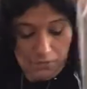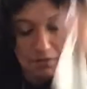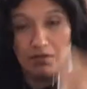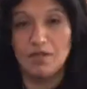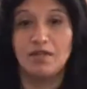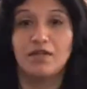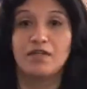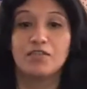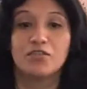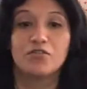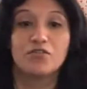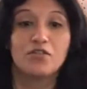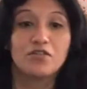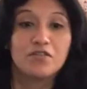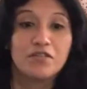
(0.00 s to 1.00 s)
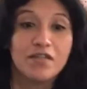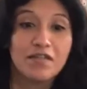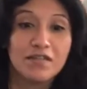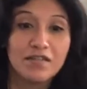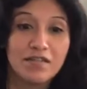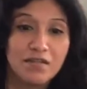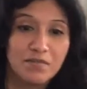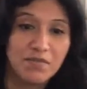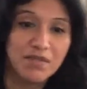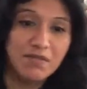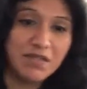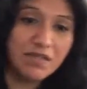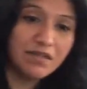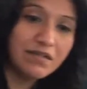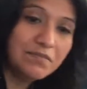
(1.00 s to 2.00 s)
Hold on, I gotta scoot closer again. Maybe,
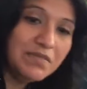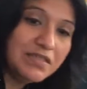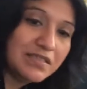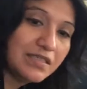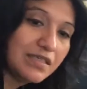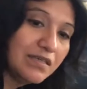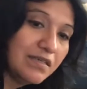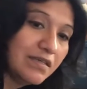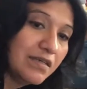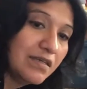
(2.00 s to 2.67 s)
let me see.